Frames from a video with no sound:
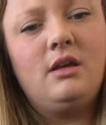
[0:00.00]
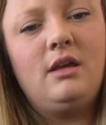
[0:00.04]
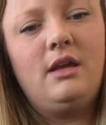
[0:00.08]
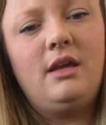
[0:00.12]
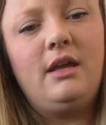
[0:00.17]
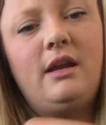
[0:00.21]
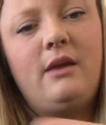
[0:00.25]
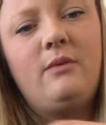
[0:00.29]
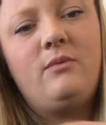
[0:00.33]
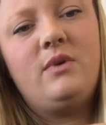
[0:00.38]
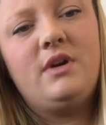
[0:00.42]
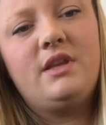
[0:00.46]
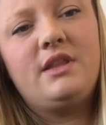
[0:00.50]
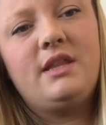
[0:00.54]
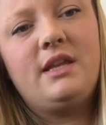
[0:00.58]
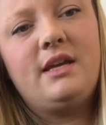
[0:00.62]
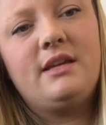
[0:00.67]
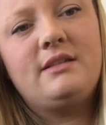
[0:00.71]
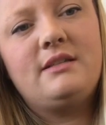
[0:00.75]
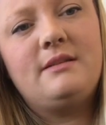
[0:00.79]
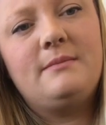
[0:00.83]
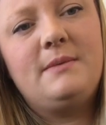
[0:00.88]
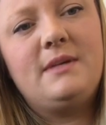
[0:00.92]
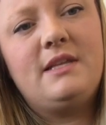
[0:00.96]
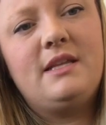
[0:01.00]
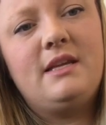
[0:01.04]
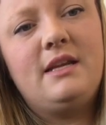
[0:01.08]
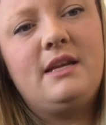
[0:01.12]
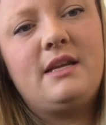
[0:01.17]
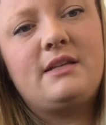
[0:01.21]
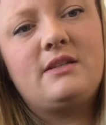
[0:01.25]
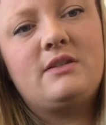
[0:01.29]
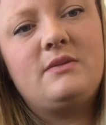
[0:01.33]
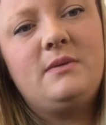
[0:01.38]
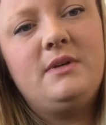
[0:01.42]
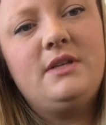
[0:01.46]
And I want that to be the
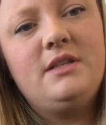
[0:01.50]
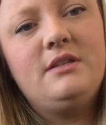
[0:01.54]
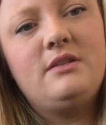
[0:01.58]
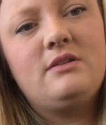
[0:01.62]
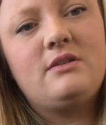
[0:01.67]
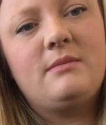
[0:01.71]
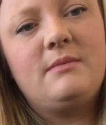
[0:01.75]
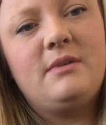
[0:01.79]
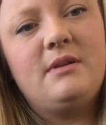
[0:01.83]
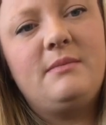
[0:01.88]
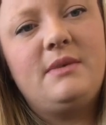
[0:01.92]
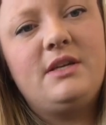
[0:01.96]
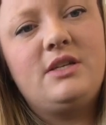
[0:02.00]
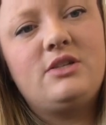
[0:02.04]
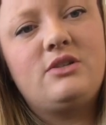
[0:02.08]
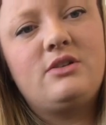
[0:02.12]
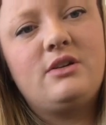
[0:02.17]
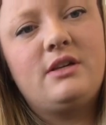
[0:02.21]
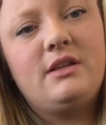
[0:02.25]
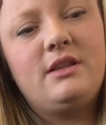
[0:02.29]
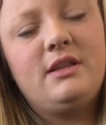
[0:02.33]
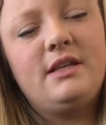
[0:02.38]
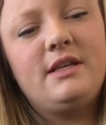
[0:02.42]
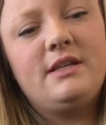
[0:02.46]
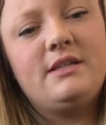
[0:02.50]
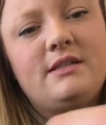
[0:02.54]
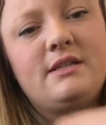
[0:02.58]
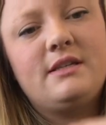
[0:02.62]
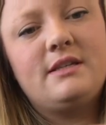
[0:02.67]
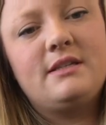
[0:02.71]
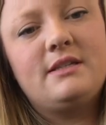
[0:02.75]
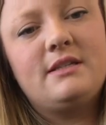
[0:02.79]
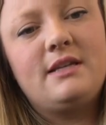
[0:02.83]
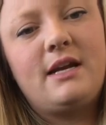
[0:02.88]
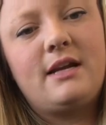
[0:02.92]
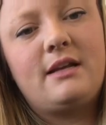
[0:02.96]
next one, so I'm going to make sure it lays
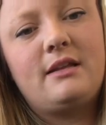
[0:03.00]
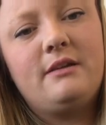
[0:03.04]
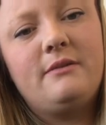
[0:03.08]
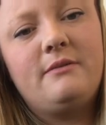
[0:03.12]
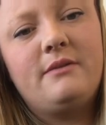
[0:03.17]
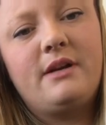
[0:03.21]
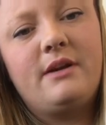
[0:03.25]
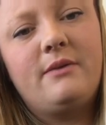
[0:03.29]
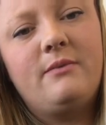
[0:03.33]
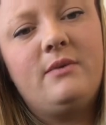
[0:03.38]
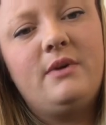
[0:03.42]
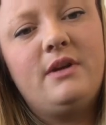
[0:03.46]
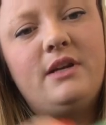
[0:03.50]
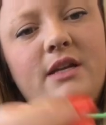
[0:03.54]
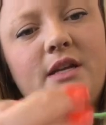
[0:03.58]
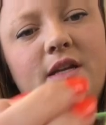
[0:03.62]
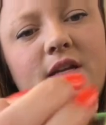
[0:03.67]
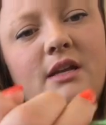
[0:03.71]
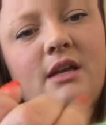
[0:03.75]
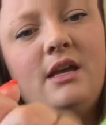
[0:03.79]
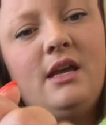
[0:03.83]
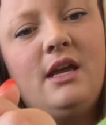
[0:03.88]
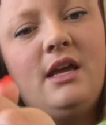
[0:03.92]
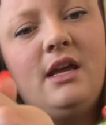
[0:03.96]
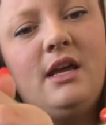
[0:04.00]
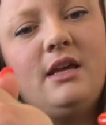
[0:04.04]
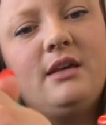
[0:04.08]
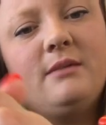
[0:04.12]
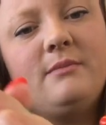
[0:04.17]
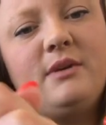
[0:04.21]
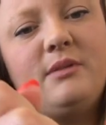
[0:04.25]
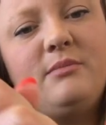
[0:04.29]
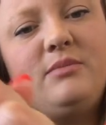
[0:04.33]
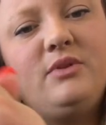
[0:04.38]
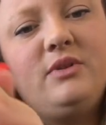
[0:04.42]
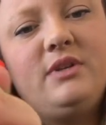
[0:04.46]
exactly where I want it. I'm
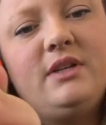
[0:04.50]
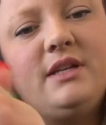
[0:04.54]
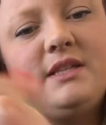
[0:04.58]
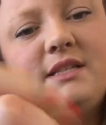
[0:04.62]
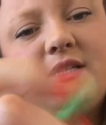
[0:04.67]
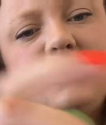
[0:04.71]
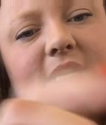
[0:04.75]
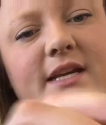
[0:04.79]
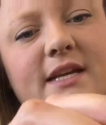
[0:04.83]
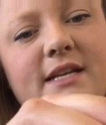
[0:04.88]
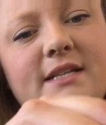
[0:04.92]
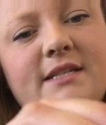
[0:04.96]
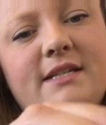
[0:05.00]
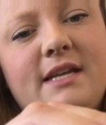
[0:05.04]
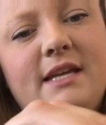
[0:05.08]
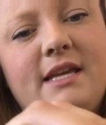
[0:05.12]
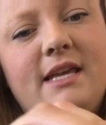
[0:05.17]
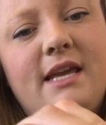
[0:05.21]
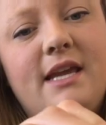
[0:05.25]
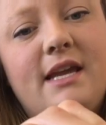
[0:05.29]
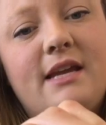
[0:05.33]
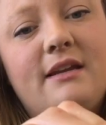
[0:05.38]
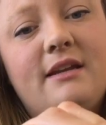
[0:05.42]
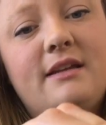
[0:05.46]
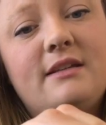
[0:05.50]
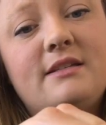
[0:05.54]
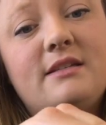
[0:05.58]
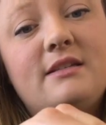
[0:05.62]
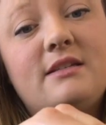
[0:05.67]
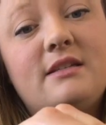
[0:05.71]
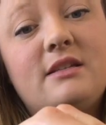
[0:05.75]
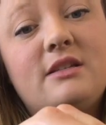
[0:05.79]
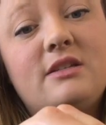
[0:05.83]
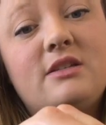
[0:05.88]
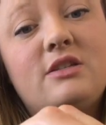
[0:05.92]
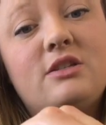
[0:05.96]
going to pull it as tight as I can because
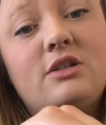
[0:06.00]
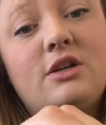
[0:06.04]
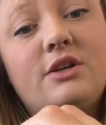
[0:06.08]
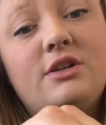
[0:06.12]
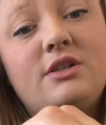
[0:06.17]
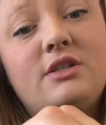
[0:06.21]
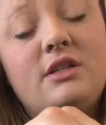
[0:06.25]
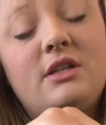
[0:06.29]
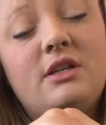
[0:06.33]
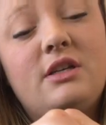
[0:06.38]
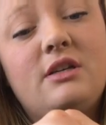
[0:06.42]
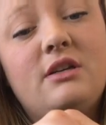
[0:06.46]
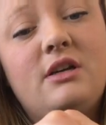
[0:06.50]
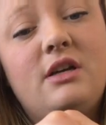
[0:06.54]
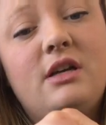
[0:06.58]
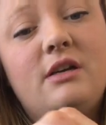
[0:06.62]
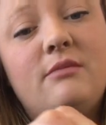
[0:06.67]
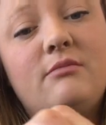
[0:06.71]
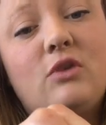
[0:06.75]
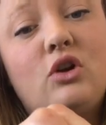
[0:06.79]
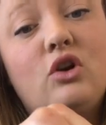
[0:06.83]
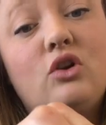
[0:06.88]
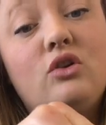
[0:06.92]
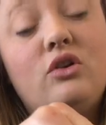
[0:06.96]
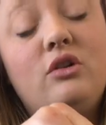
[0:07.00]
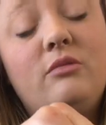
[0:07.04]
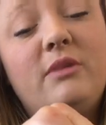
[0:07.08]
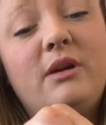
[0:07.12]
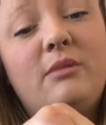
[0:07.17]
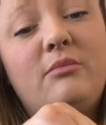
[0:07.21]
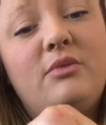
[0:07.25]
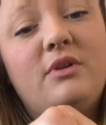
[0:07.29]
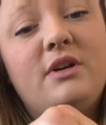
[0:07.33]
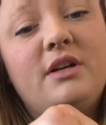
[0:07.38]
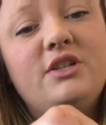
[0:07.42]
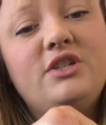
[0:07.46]
it's going to start to curl
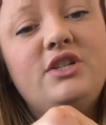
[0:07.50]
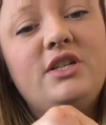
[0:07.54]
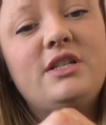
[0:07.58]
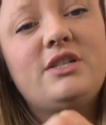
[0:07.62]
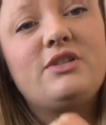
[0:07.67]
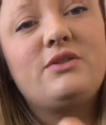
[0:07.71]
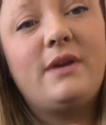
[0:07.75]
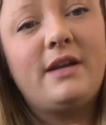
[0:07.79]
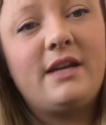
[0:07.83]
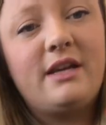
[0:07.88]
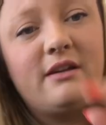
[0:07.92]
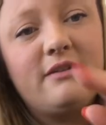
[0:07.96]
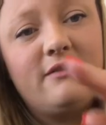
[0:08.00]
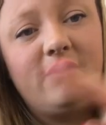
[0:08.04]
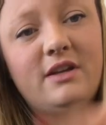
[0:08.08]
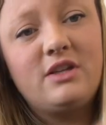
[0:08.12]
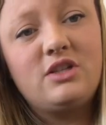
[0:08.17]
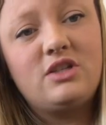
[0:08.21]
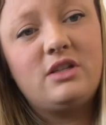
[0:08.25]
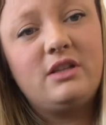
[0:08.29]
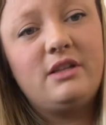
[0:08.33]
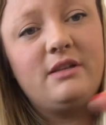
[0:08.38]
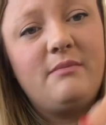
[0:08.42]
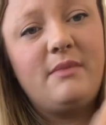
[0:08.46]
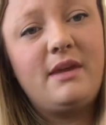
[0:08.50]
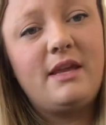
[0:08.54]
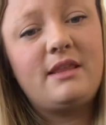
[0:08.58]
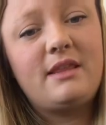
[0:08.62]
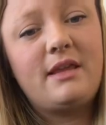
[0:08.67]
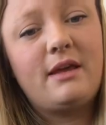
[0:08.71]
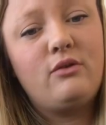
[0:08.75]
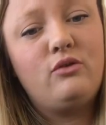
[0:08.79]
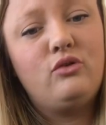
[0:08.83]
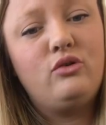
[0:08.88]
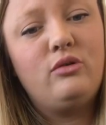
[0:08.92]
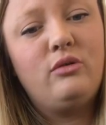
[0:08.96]
my project so I can eventually make
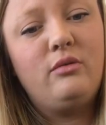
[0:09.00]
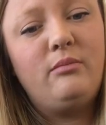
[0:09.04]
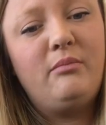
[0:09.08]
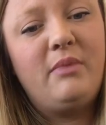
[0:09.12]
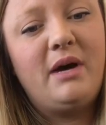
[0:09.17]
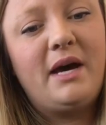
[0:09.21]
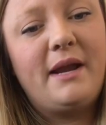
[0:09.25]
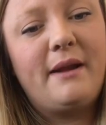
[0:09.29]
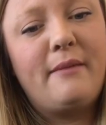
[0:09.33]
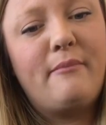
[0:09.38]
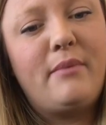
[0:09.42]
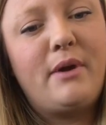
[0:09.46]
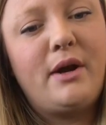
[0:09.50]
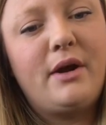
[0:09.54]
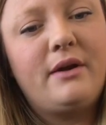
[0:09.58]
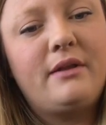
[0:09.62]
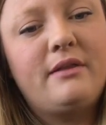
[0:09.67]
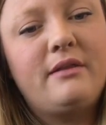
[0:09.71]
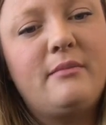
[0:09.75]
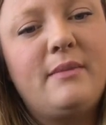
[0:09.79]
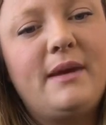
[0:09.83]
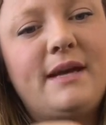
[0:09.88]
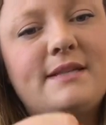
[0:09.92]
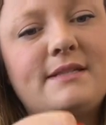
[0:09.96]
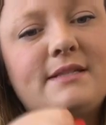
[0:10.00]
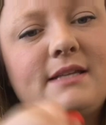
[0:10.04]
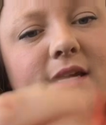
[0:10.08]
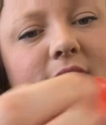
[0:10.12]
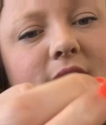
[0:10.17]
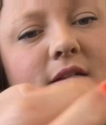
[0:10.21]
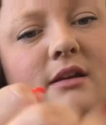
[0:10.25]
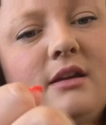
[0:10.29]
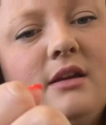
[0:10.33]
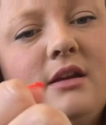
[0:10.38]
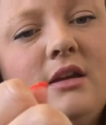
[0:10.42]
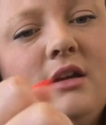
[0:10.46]
that whole bottom part of the
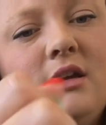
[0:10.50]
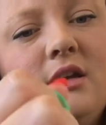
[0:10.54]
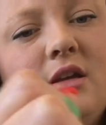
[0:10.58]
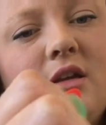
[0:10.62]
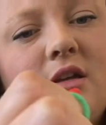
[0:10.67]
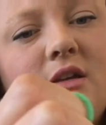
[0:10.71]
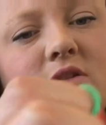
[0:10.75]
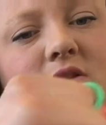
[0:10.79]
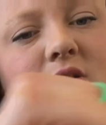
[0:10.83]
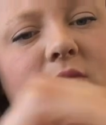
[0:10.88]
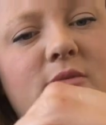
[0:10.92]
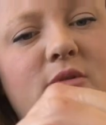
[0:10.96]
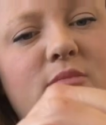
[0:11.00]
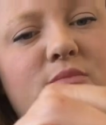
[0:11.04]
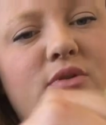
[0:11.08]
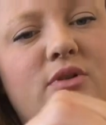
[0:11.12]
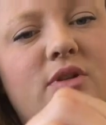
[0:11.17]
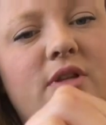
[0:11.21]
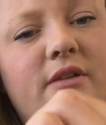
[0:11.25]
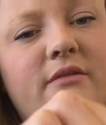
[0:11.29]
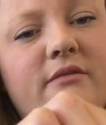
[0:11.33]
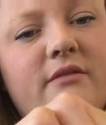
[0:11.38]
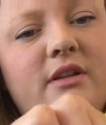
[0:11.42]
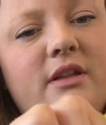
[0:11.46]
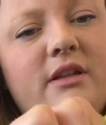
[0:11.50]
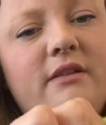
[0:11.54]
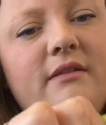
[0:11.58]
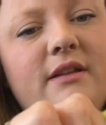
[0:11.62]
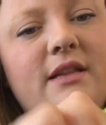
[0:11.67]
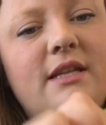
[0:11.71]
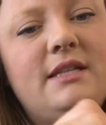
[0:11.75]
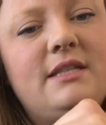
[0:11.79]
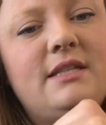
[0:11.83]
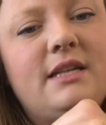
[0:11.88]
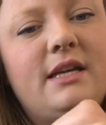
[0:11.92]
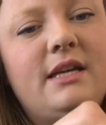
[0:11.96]
basket. So I'm going to pull it really,
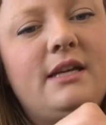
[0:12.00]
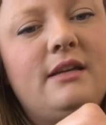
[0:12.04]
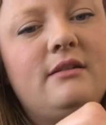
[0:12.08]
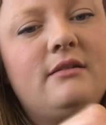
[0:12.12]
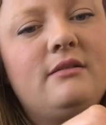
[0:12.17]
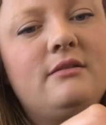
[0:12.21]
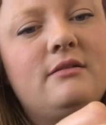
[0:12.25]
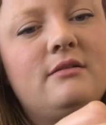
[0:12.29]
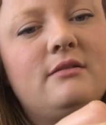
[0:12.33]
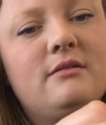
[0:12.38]
really tight.